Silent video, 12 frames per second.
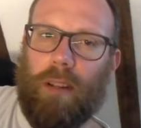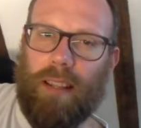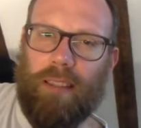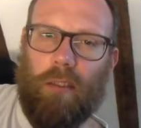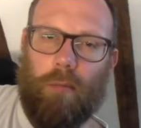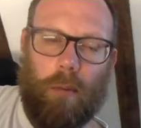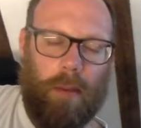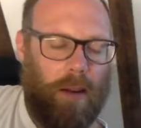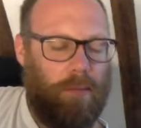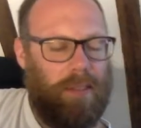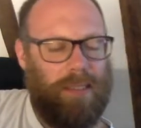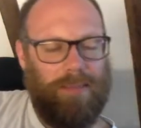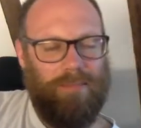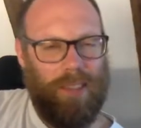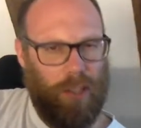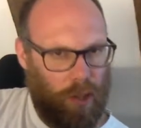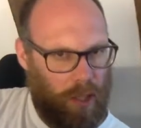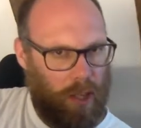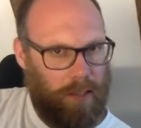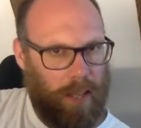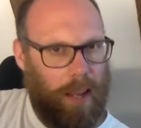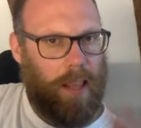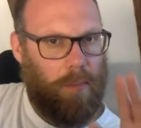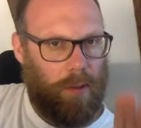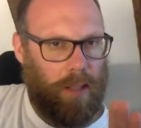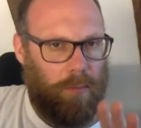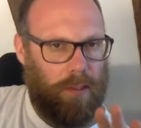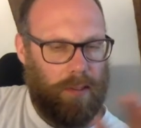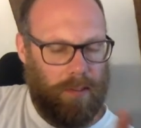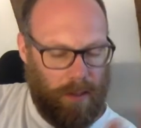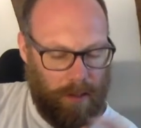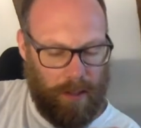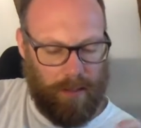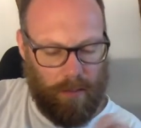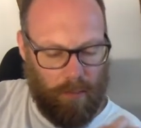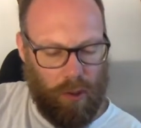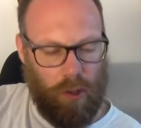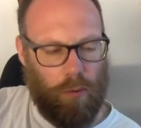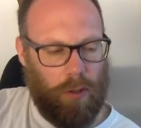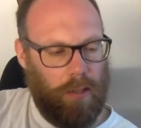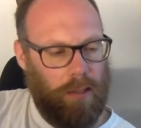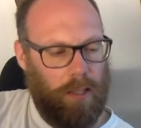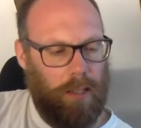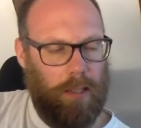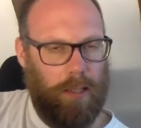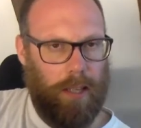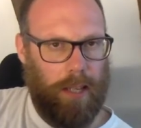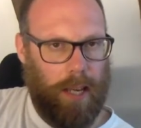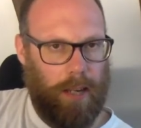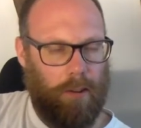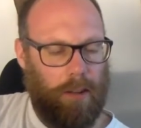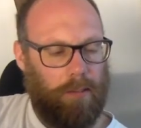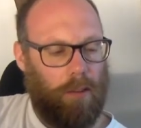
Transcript: Let's do it properly. You got the idea but there's some nuance that you need to get your head around.